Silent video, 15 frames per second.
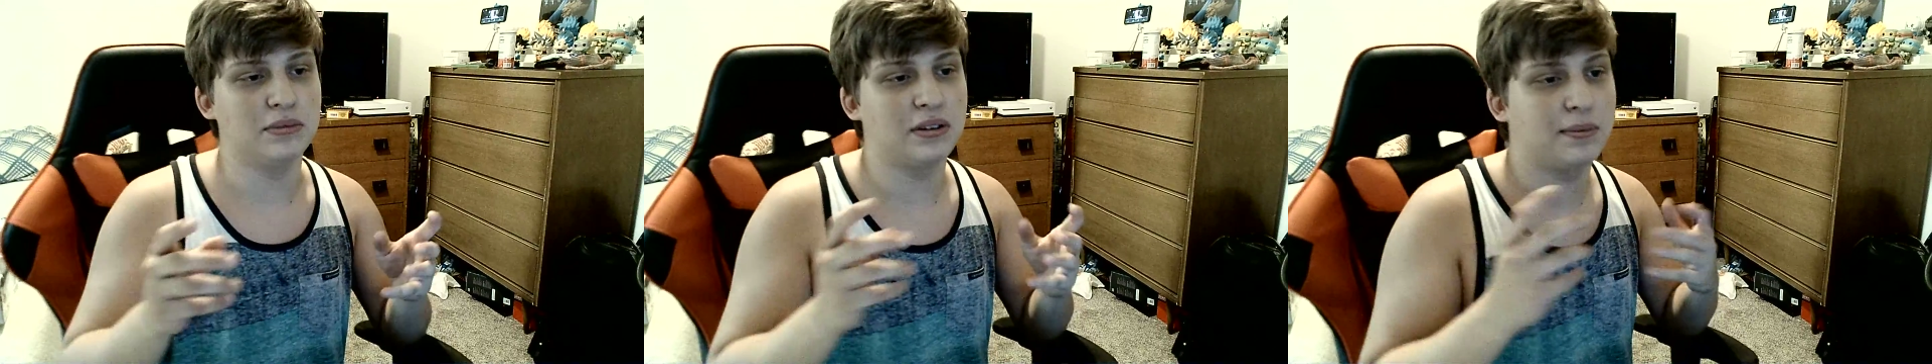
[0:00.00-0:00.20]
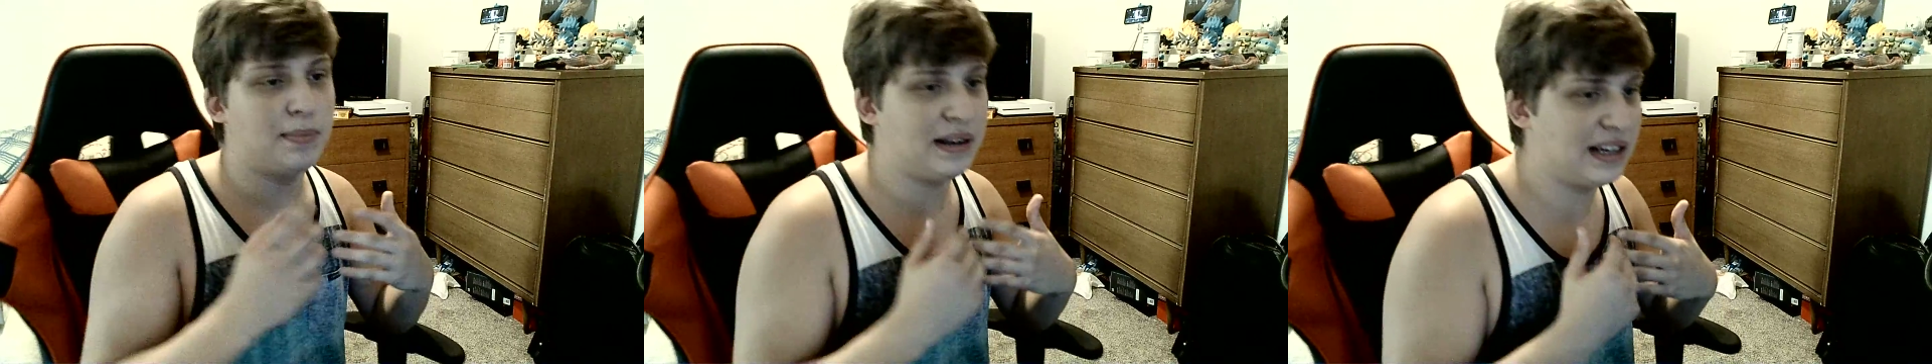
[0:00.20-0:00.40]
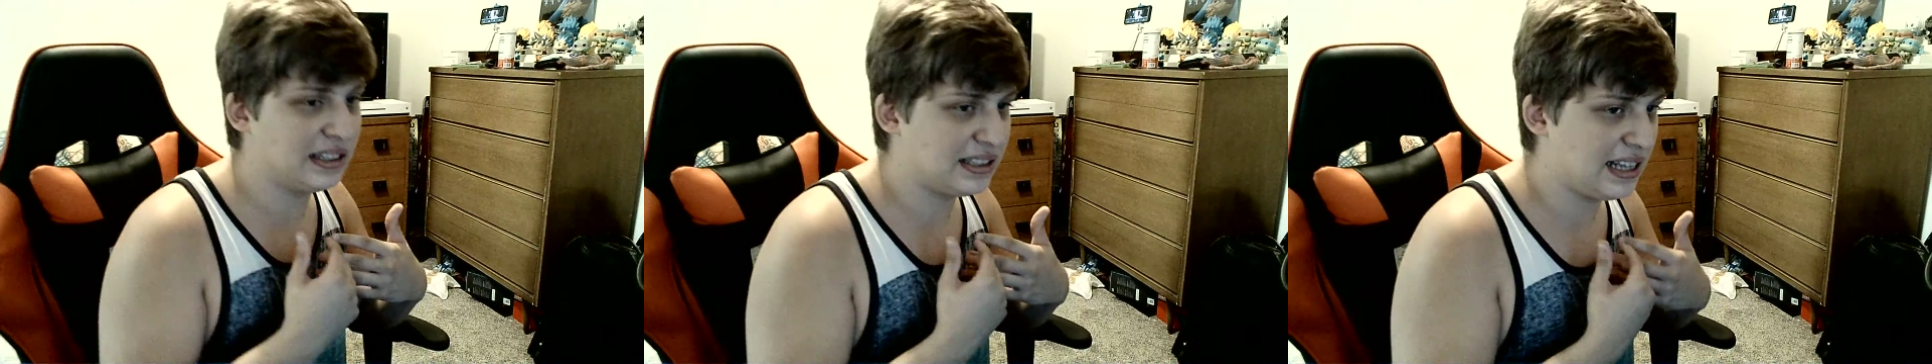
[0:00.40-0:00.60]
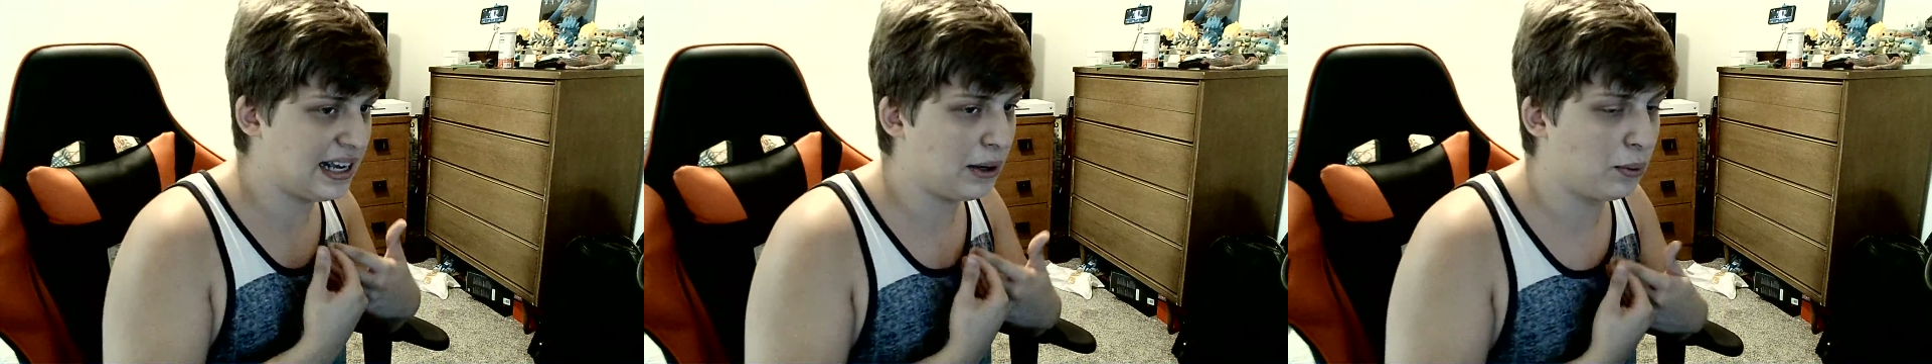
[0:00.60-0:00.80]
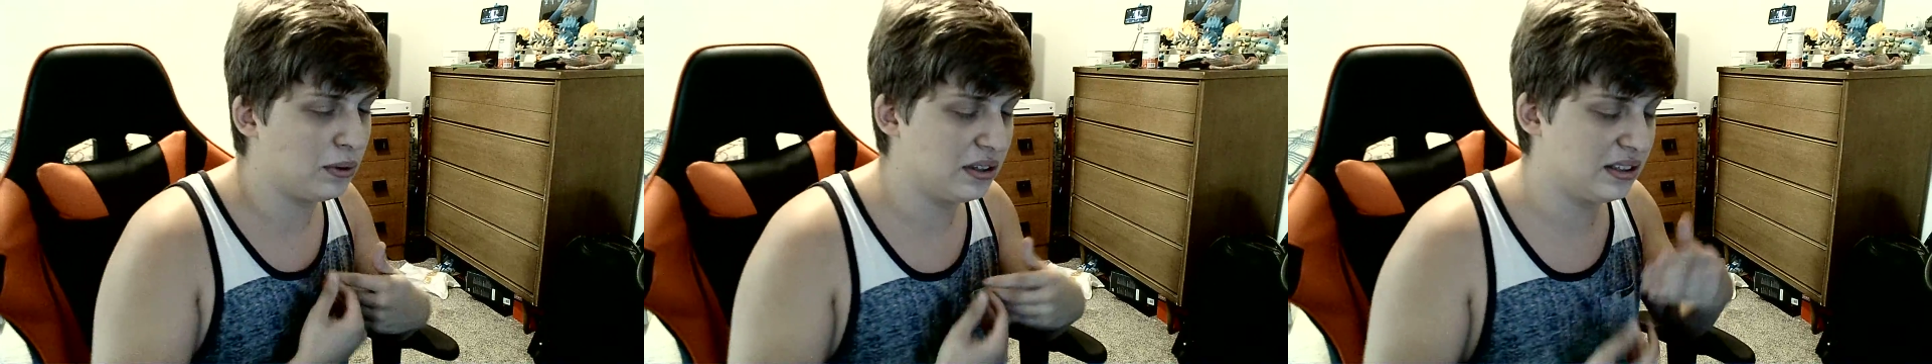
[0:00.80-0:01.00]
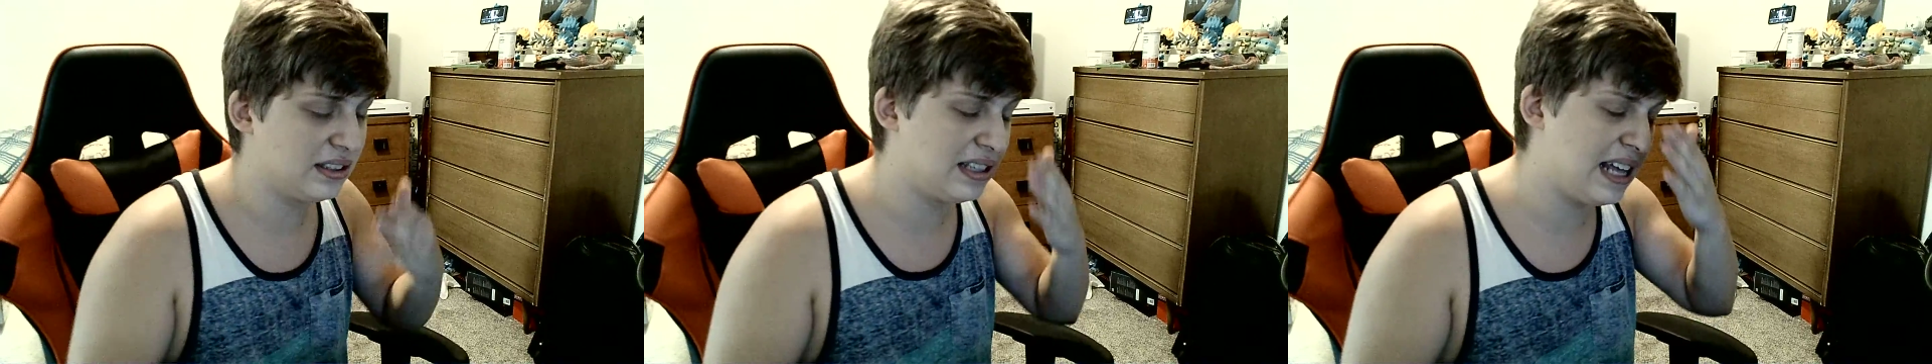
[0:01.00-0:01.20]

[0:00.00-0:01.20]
because there was